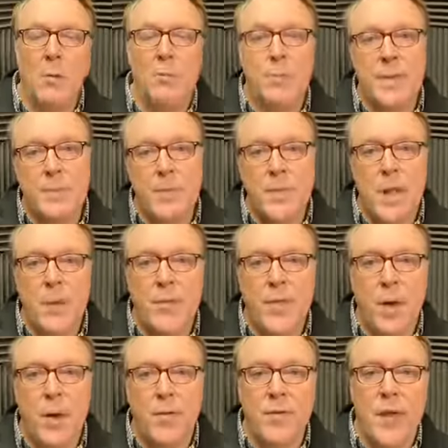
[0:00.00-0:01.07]
people out
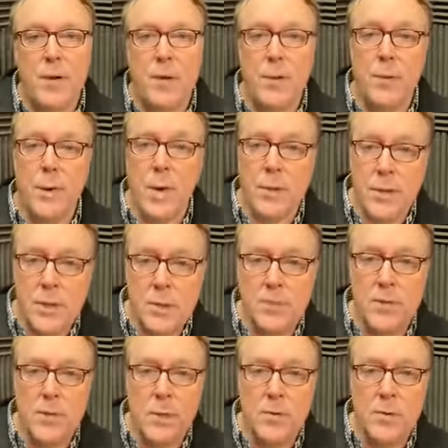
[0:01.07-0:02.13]
there that are
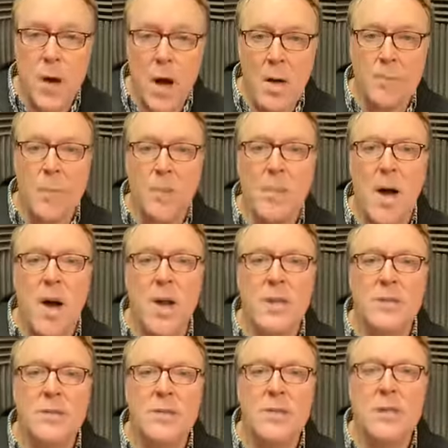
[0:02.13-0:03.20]

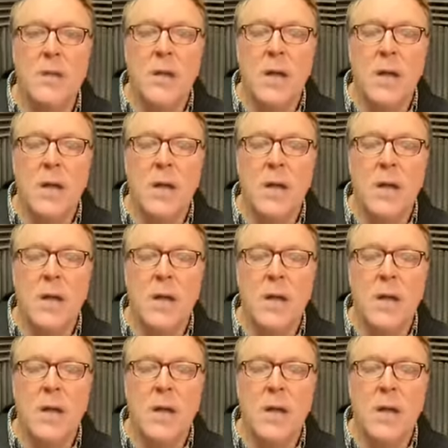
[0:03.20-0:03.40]
immunocompromised